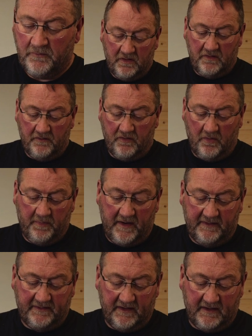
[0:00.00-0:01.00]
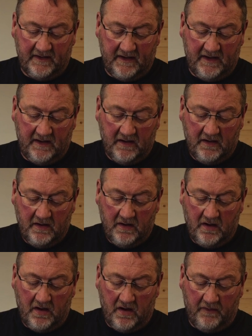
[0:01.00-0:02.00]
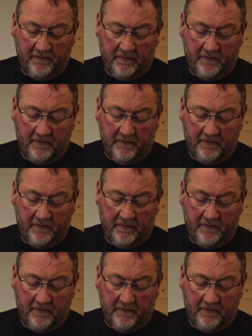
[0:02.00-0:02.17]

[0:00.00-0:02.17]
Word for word: you've got basically a